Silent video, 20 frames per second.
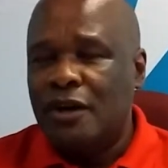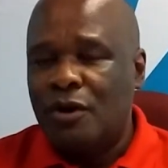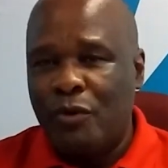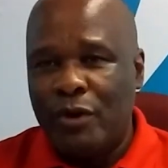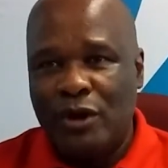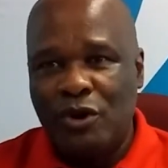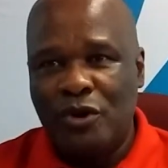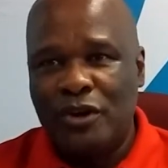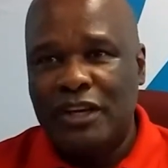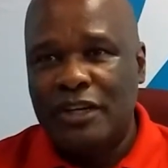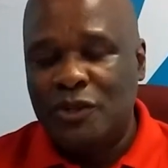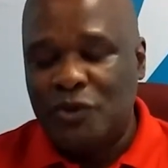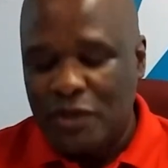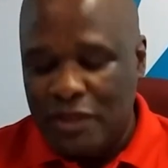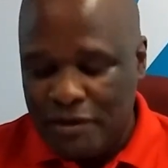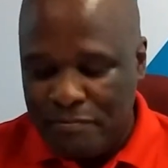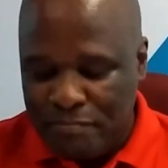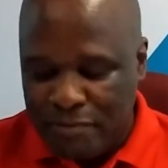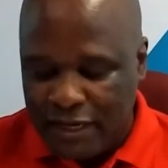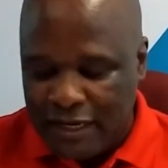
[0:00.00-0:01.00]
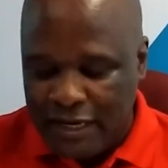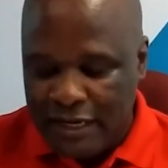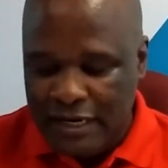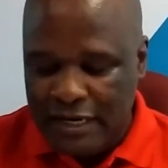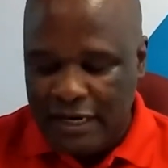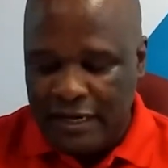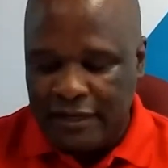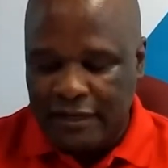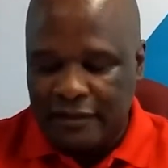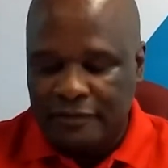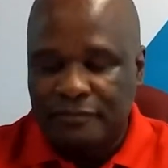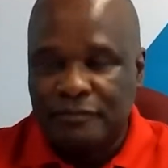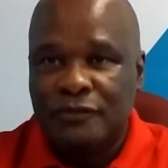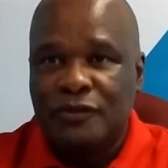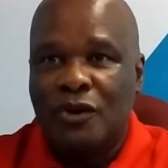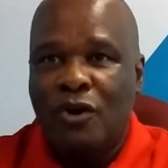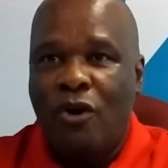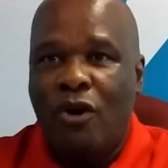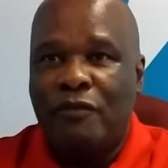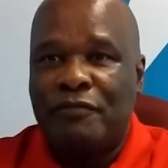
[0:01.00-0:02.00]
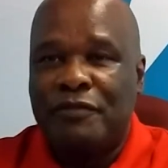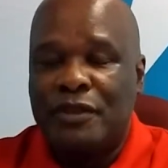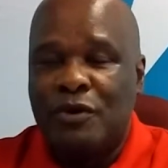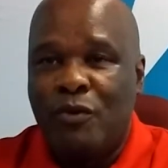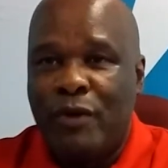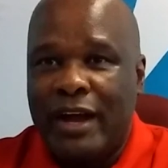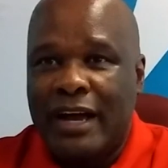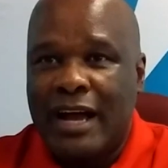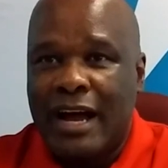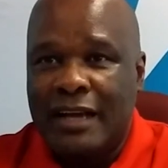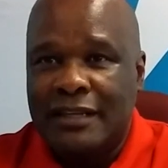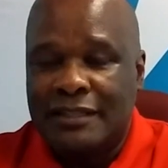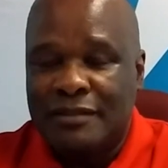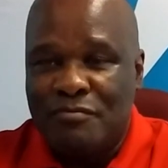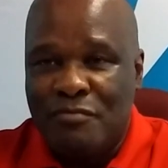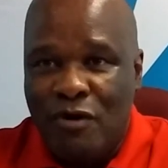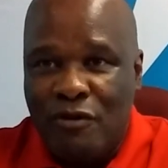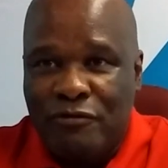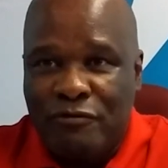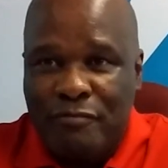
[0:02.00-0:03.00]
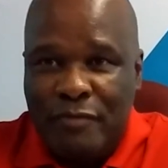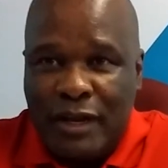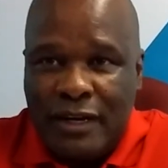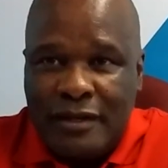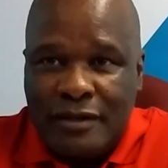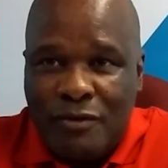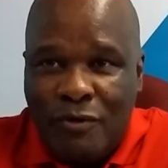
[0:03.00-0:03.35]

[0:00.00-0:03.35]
We look into the beginning of the workers' movement.